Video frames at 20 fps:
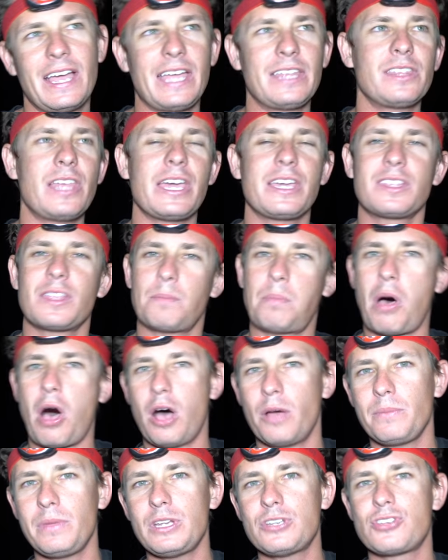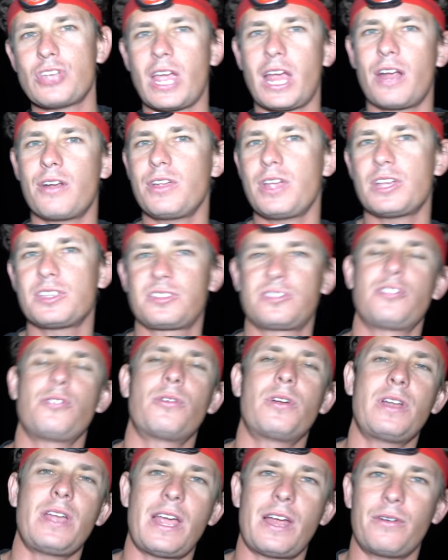in like the Palm Beach area,
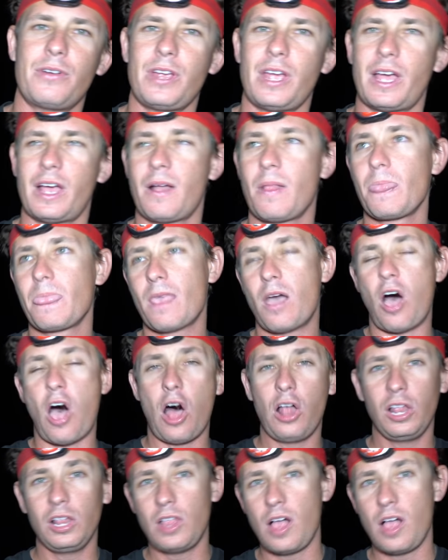Stewart area, all